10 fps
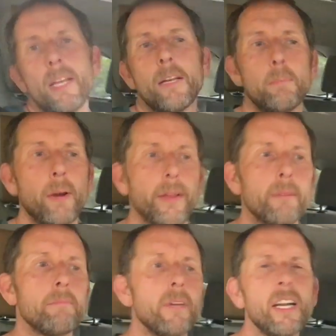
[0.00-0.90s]
little brother,
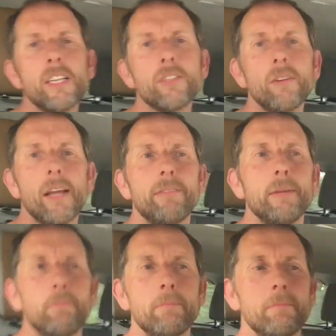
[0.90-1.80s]
and I still love
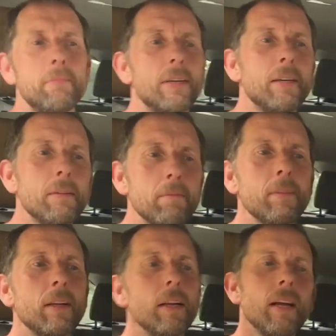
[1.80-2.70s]
him.
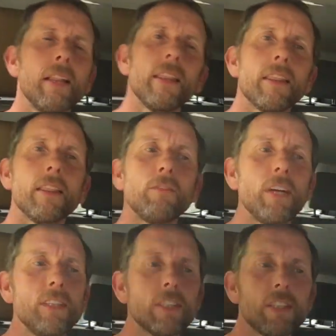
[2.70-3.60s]
The
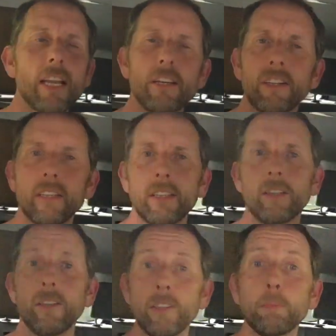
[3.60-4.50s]
range extender
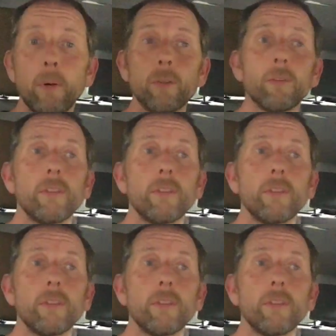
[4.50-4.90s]
on this model